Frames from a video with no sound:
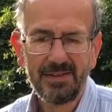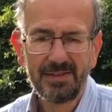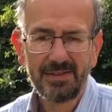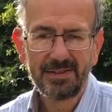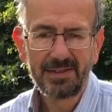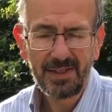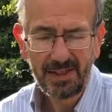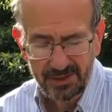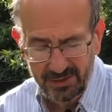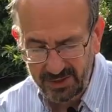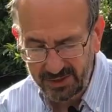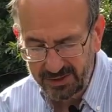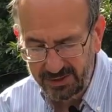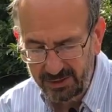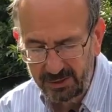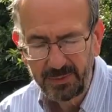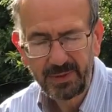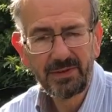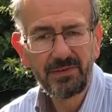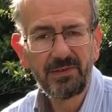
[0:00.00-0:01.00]
So let's just
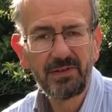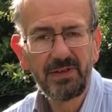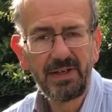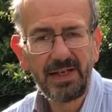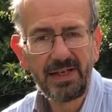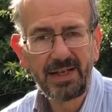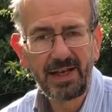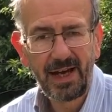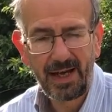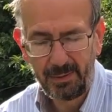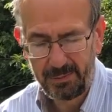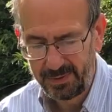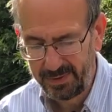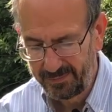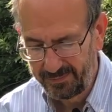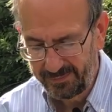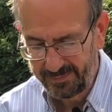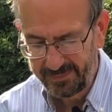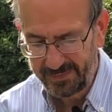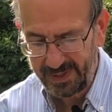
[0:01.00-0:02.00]
do a bit of a recap.
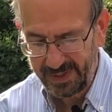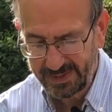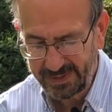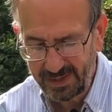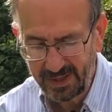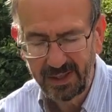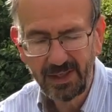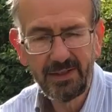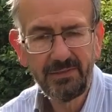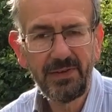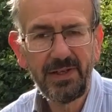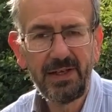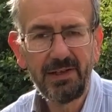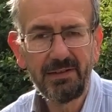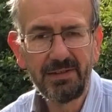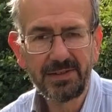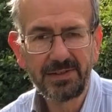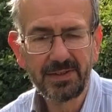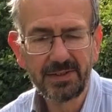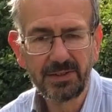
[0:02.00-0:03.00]
This hive
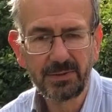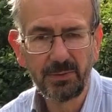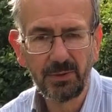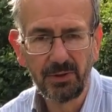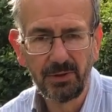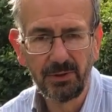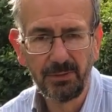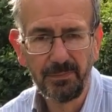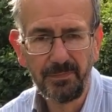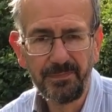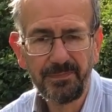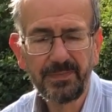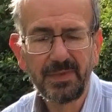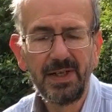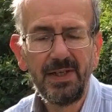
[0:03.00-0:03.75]
here is the swarm.